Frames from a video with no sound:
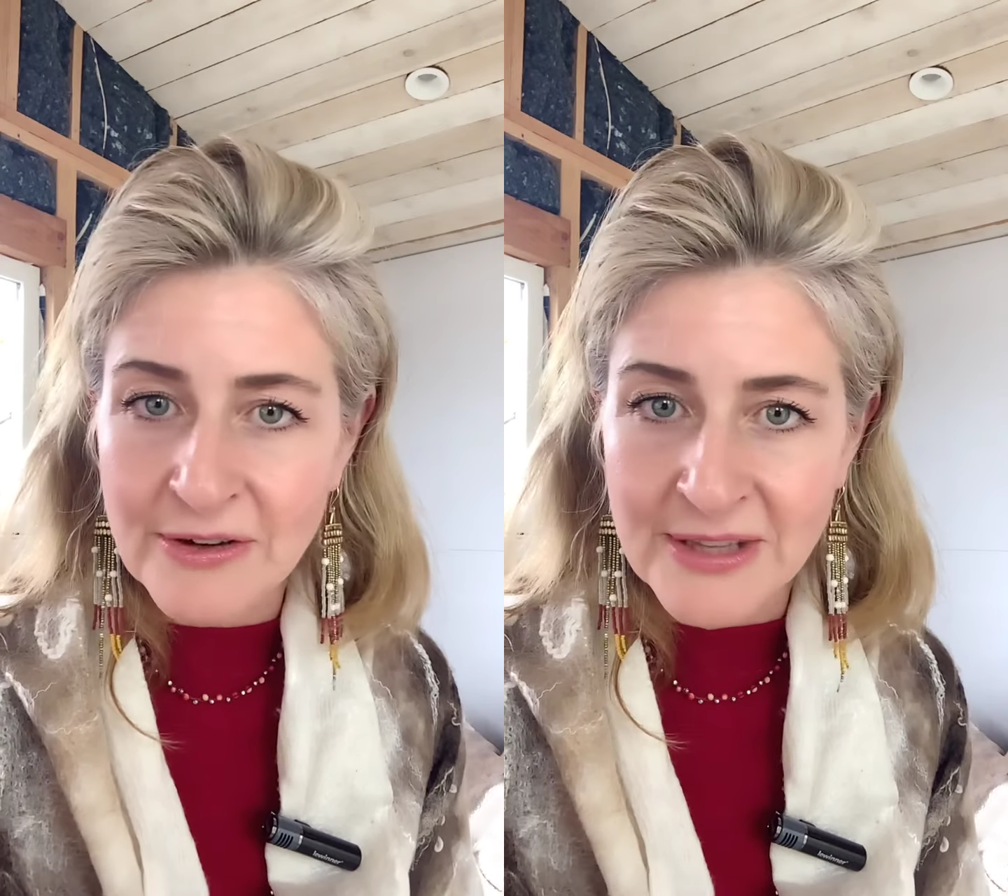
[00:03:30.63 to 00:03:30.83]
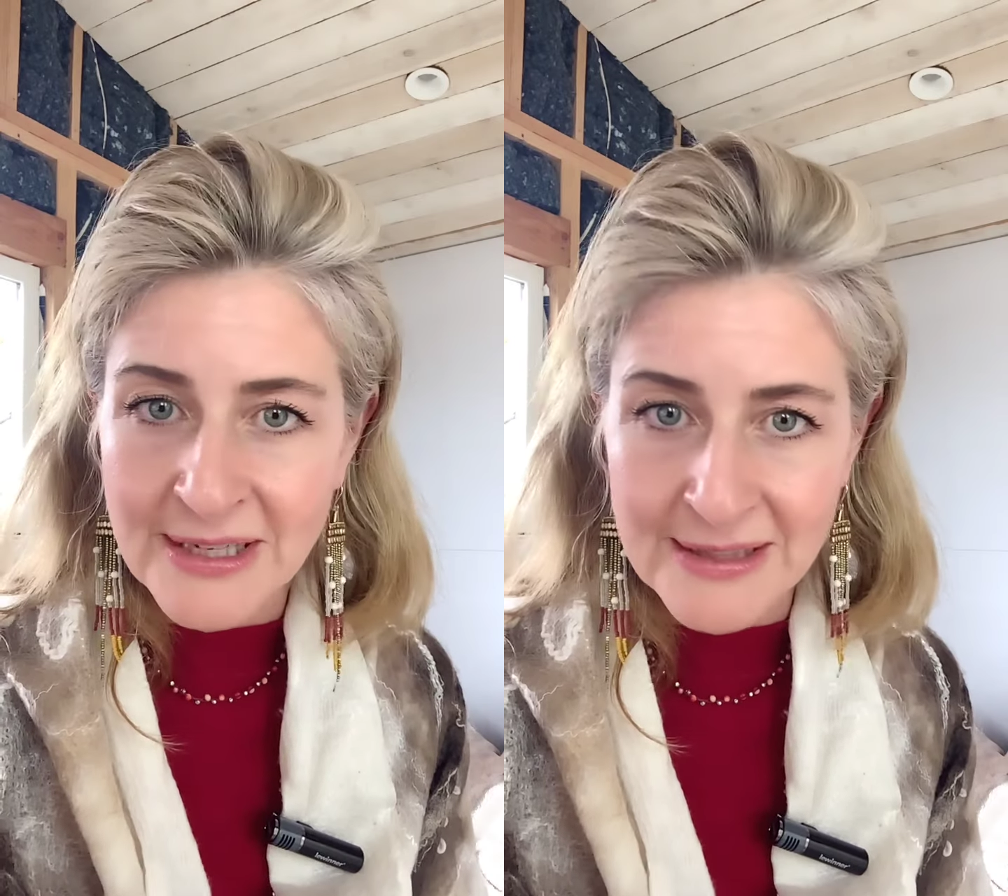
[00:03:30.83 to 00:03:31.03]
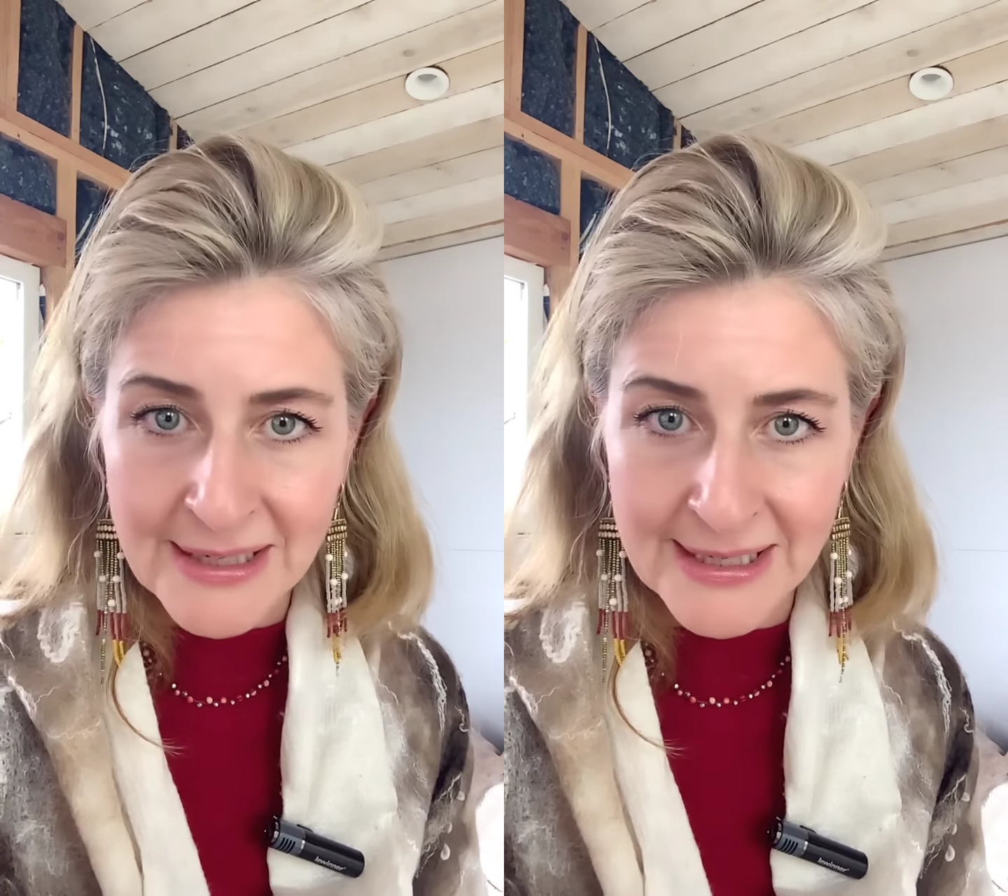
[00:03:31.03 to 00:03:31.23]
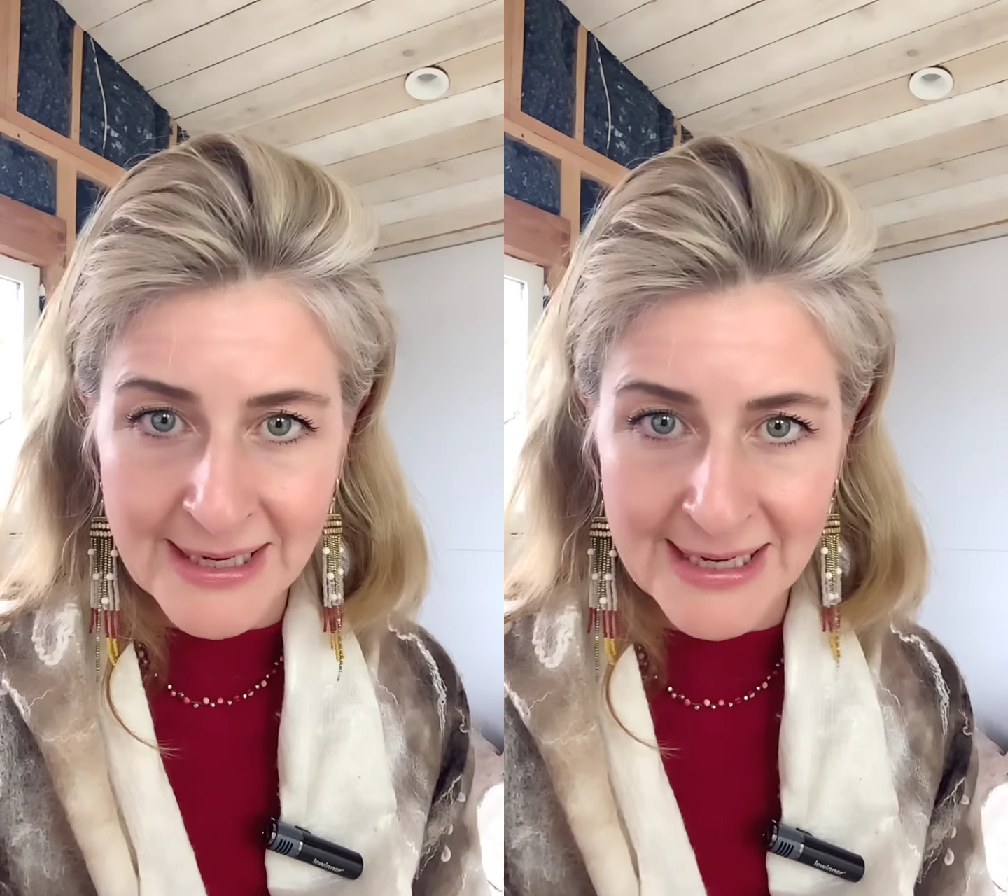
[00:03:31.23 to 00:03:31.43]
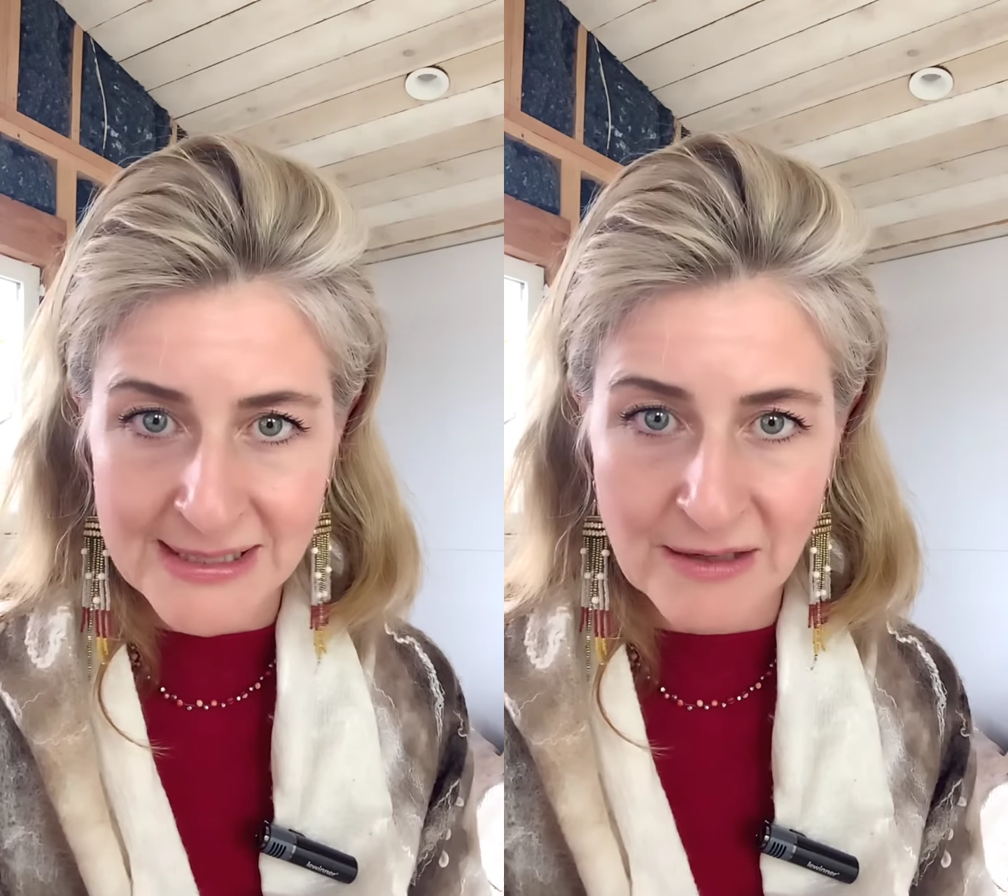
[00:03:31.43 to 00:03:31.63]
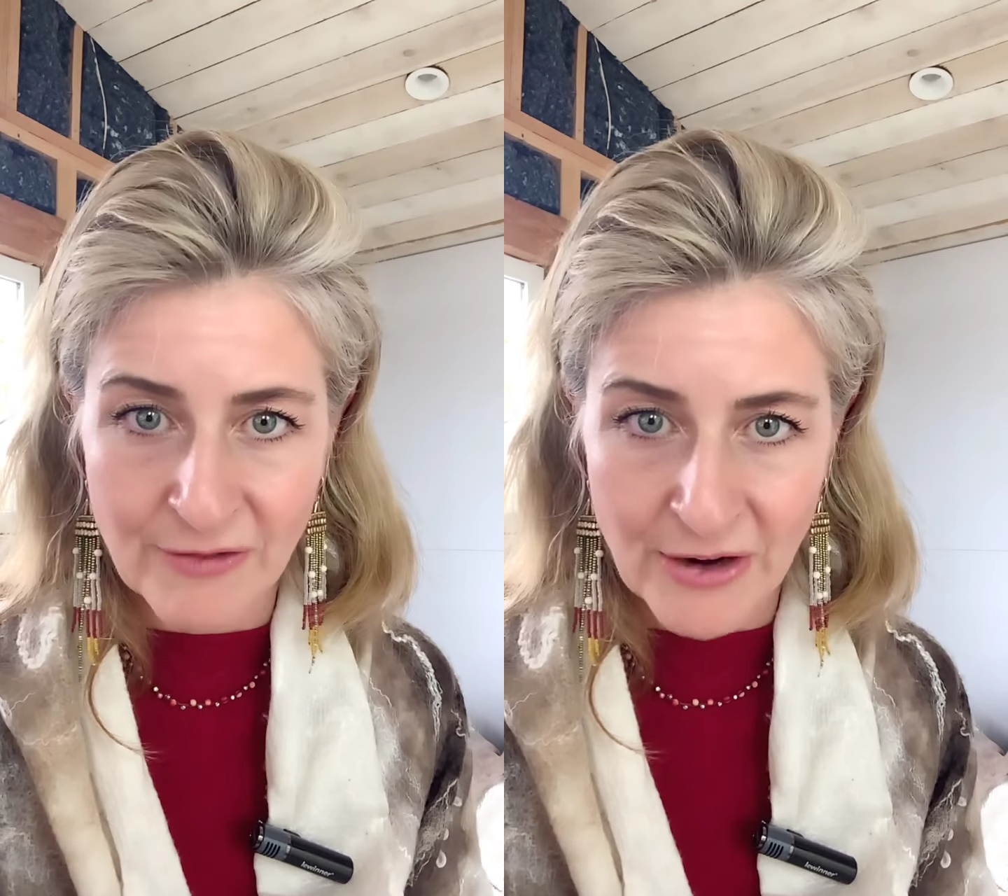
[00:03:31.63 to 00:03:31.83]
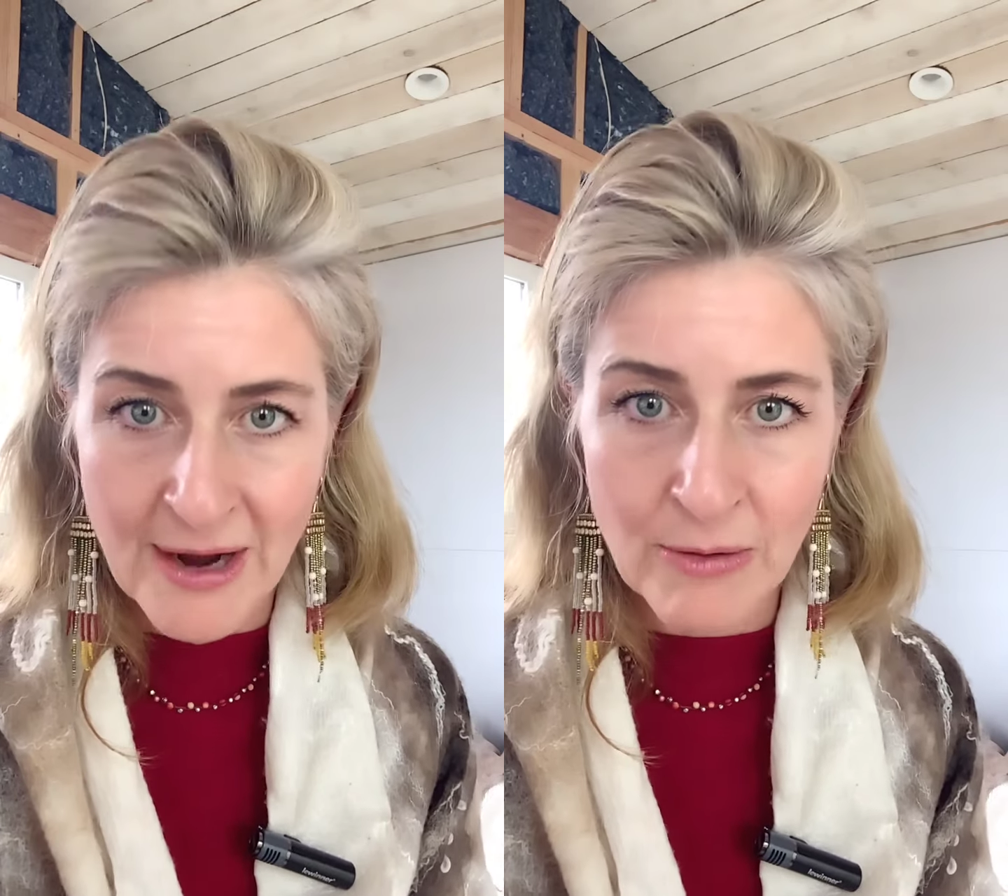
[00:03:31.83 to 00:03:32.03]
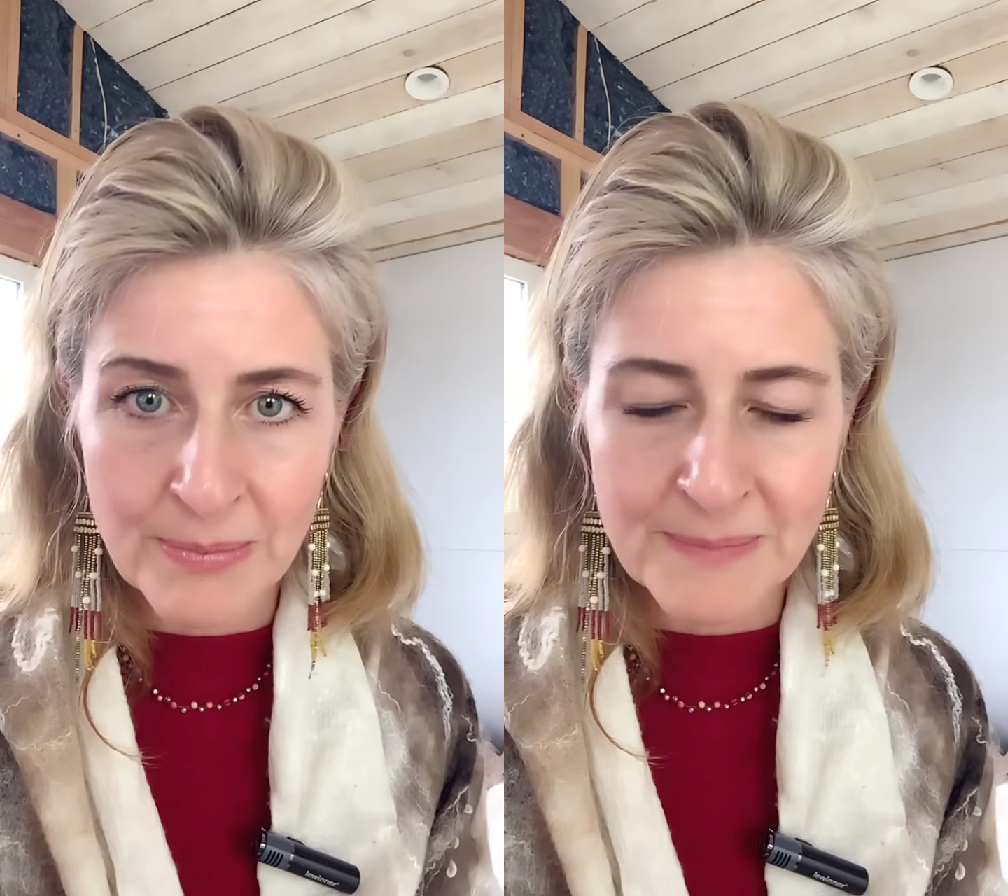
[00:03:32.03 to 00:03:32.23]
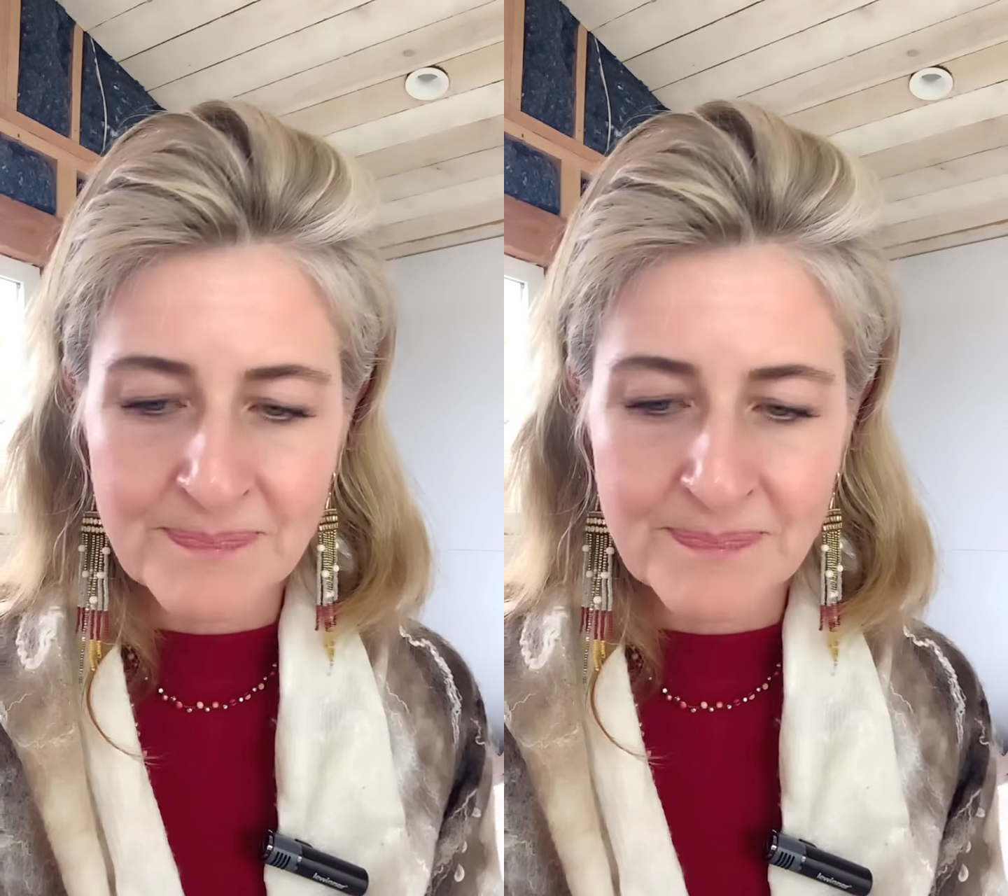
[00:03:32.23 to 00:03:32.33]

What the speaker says: think that I could ask for help.